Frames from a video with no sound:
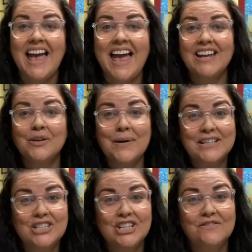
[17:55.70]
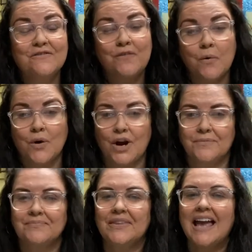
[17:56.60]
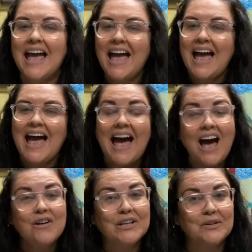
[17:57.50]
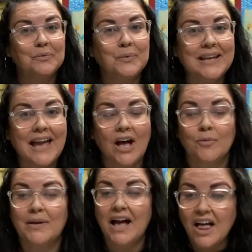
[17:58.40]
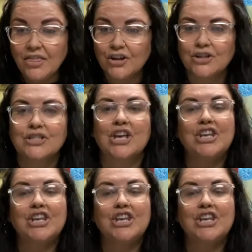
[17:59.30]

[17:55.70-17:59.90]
And question four, how can we help others